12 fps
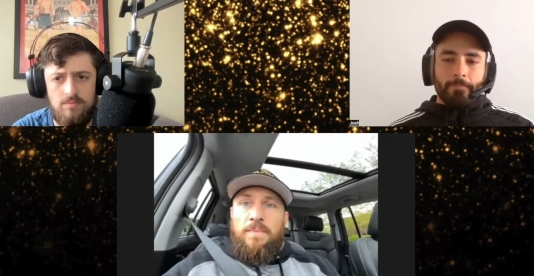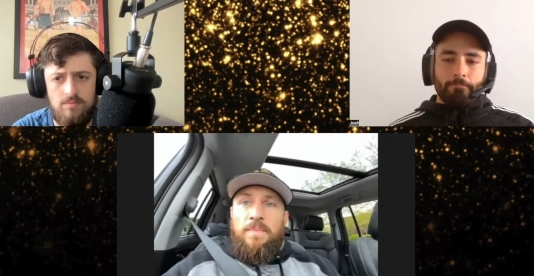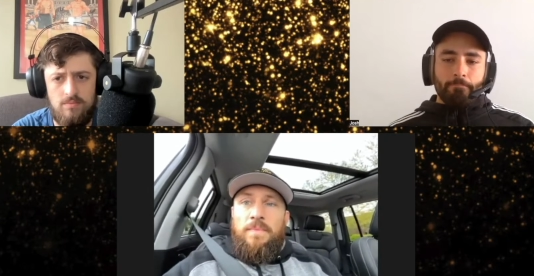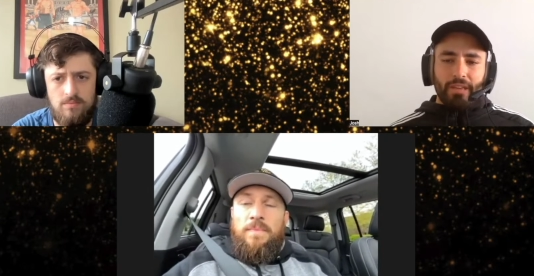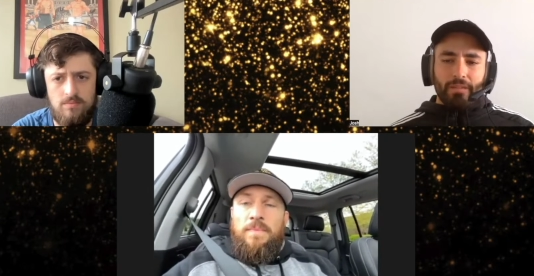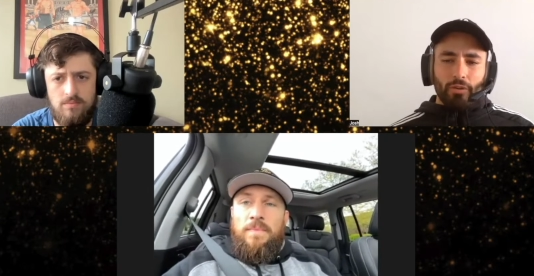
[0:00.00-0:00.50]
Speaker 1: that
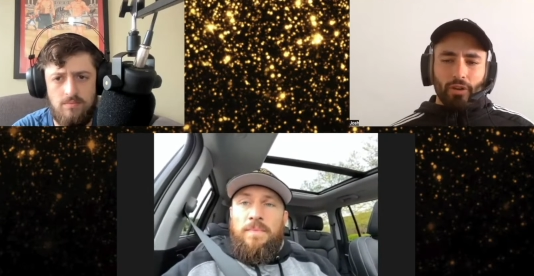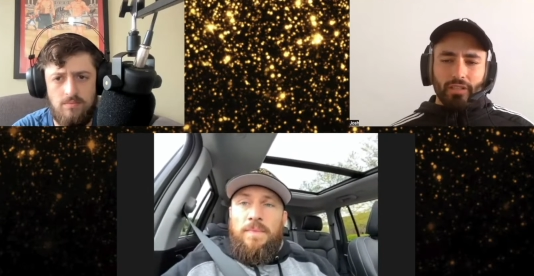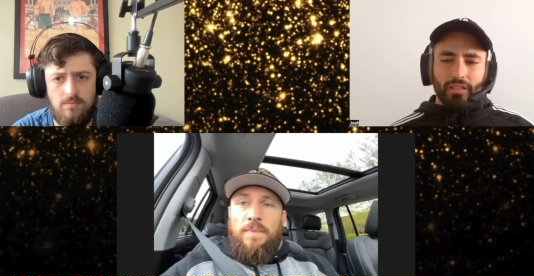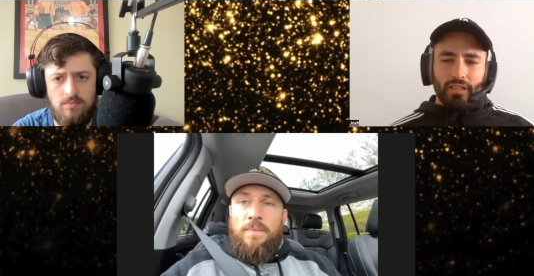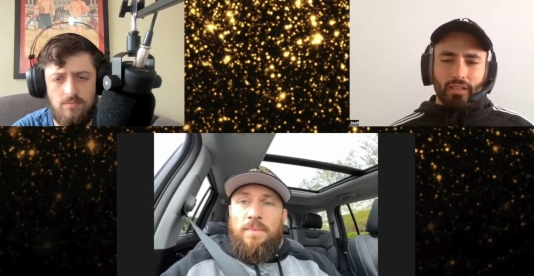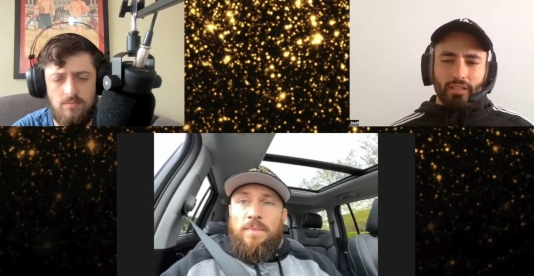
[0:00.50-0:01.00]
mindset
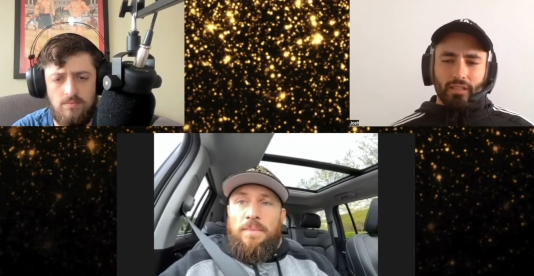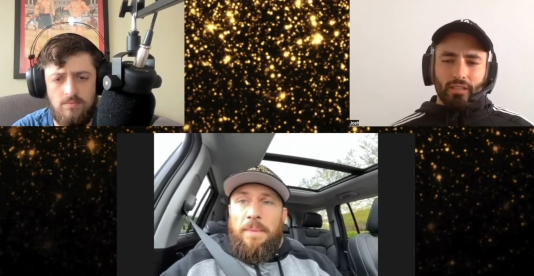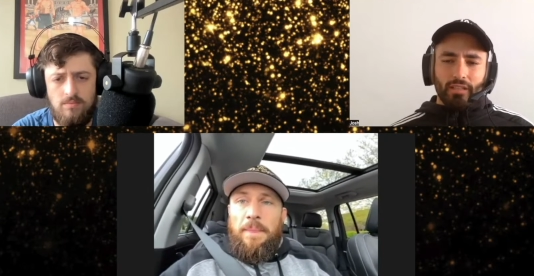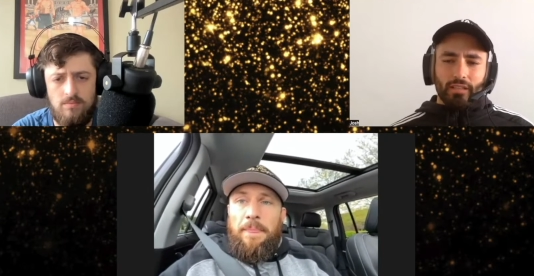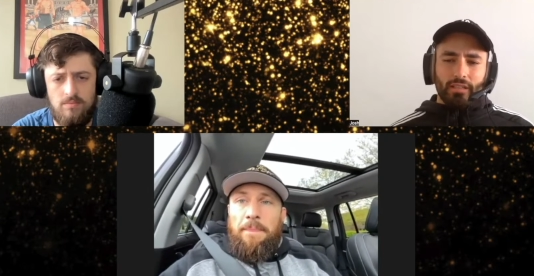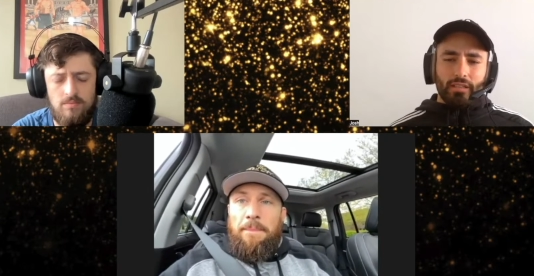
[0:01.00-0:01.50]
is that
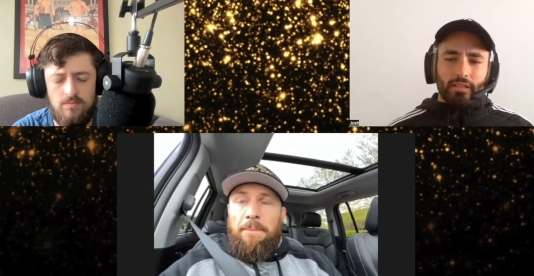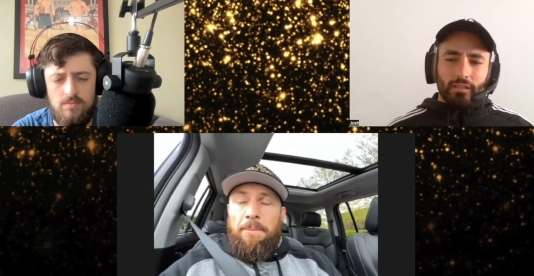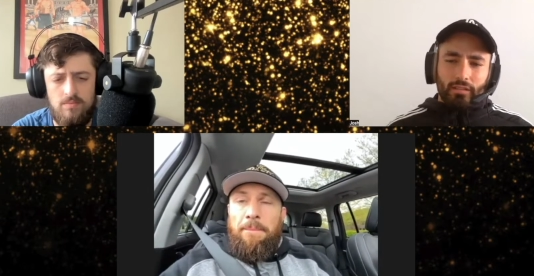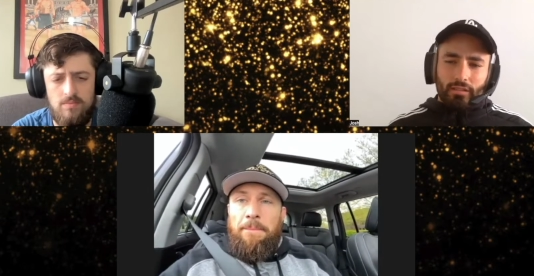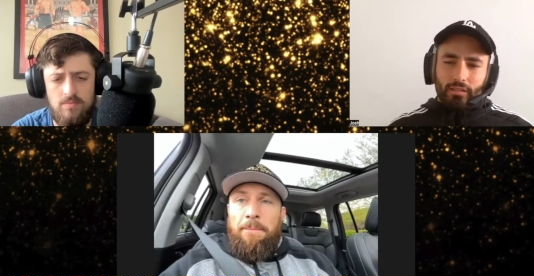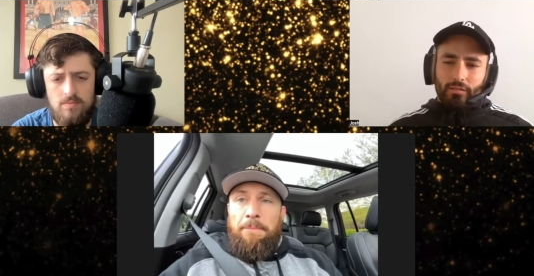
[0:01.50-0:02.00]
is
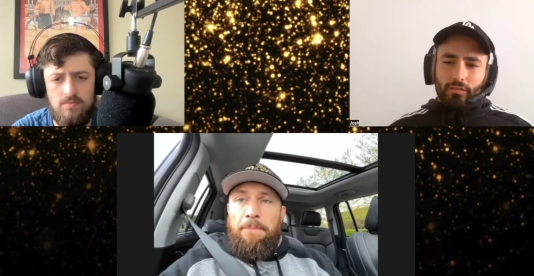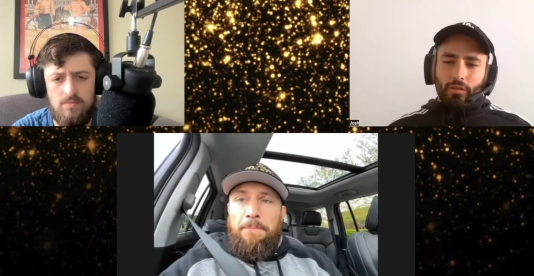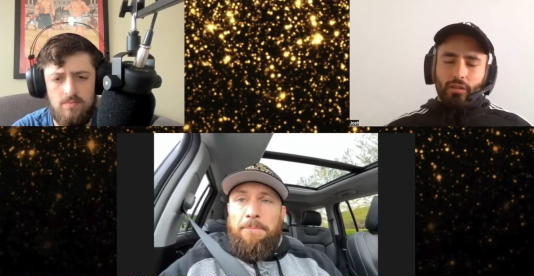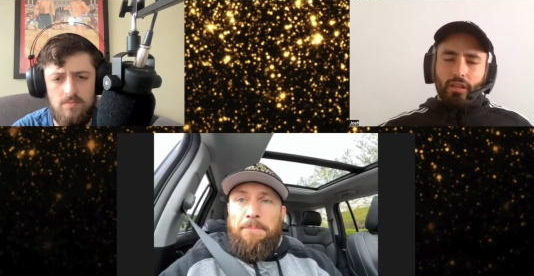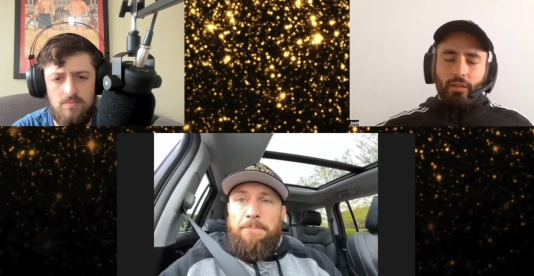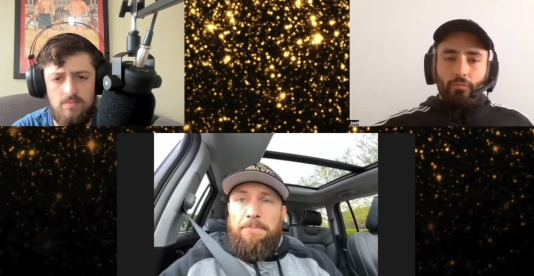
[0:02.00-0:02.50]

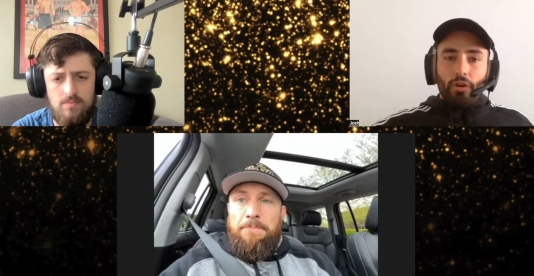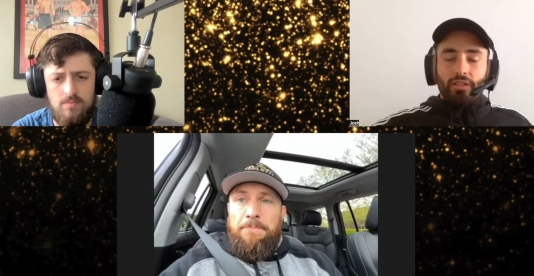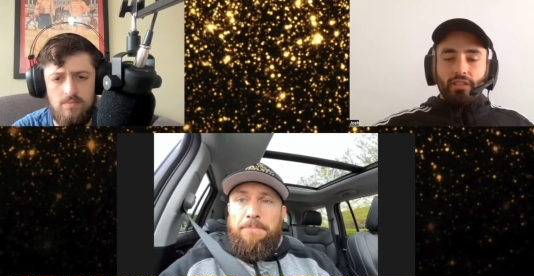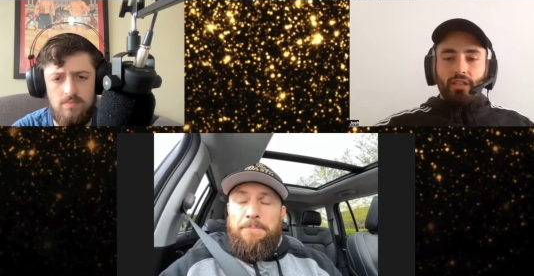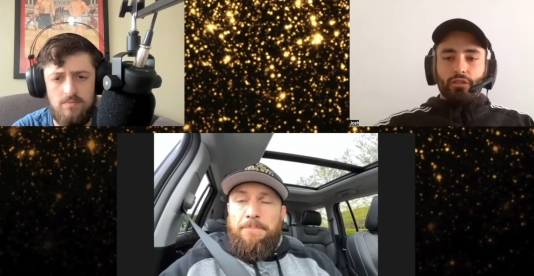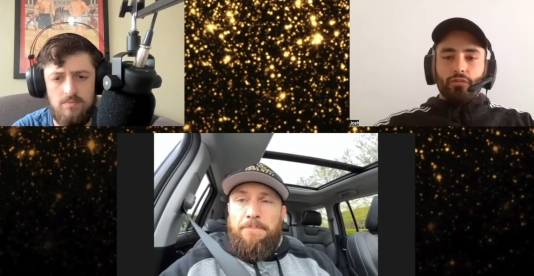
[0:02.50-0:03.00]
that mindset is
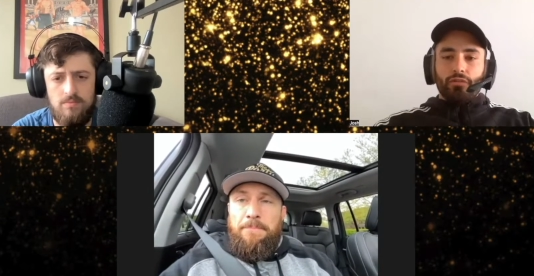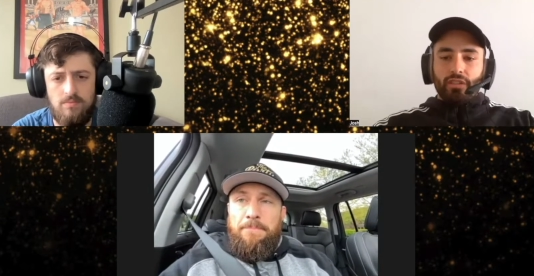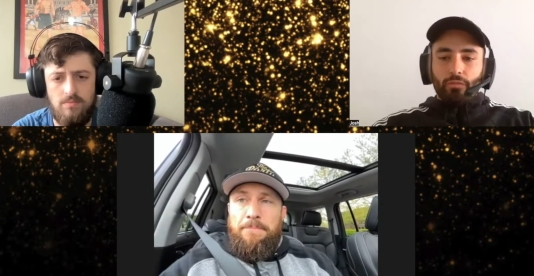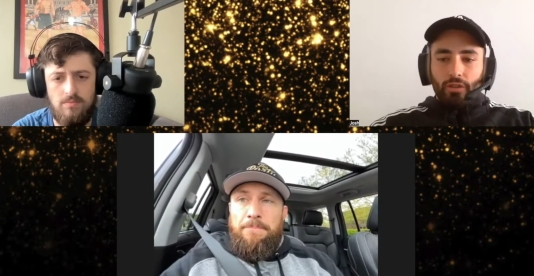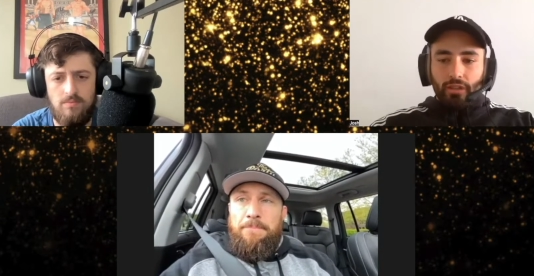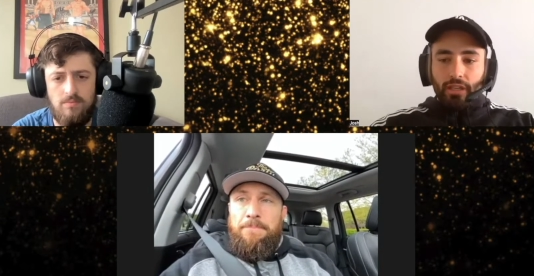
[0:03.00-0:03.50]
obviously what
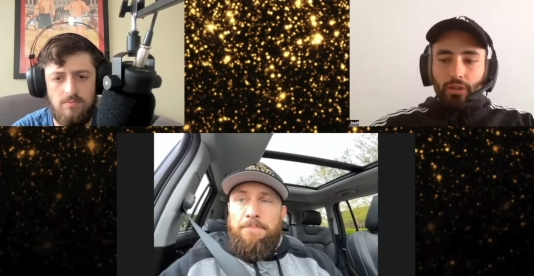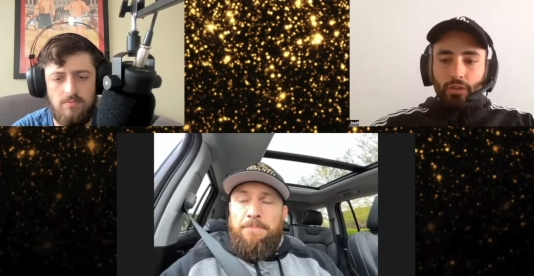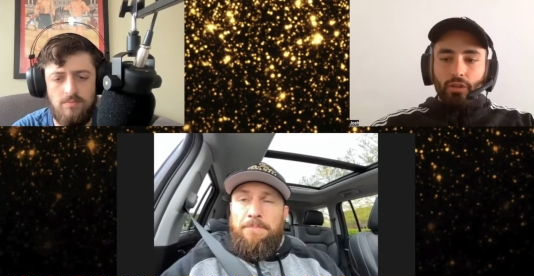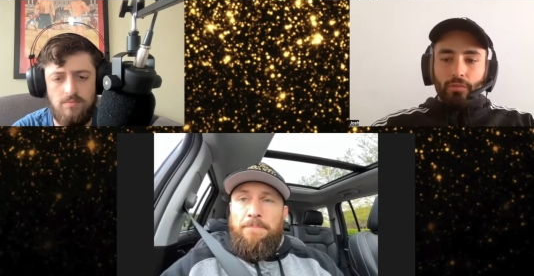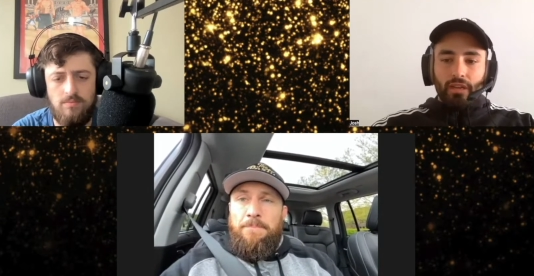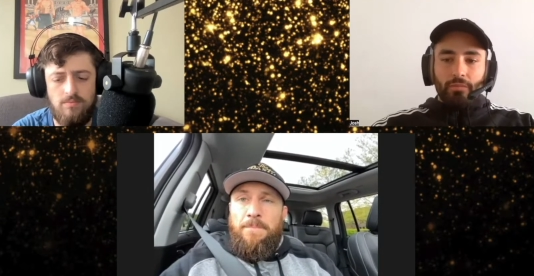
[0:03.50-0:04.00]
led you to
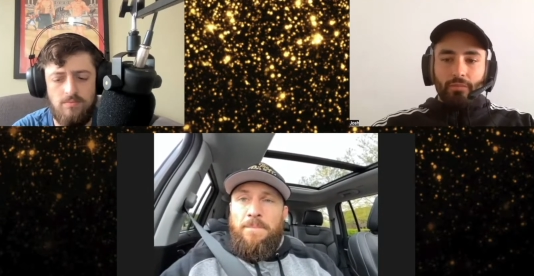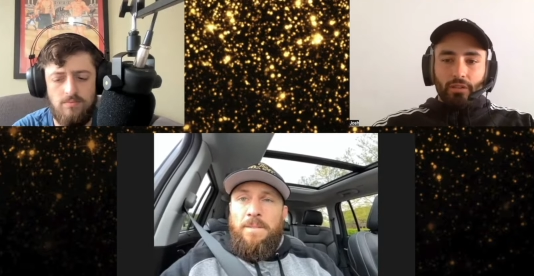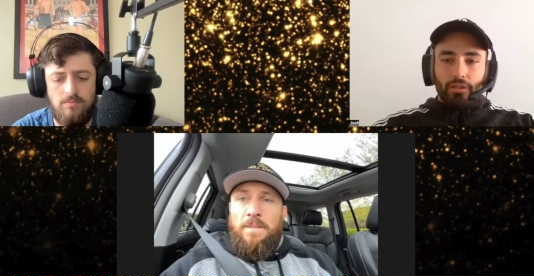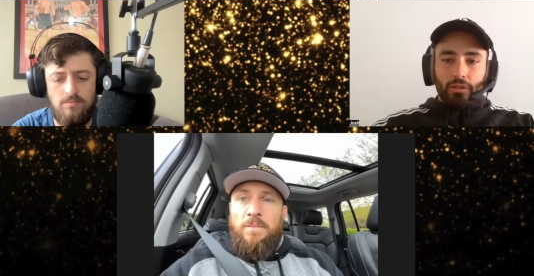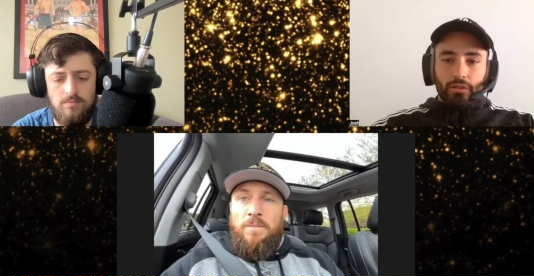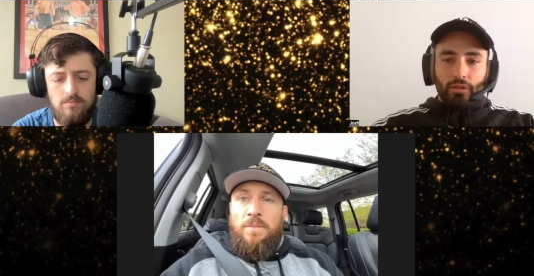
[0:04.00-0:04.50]
becoming a
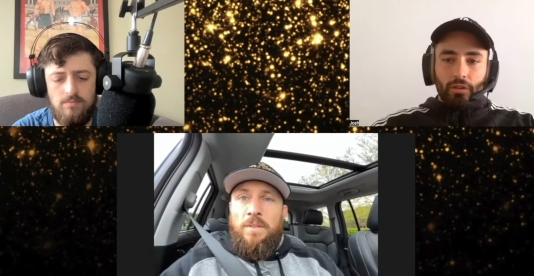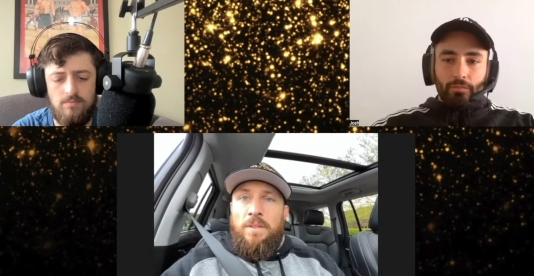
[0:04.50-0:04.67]
two-time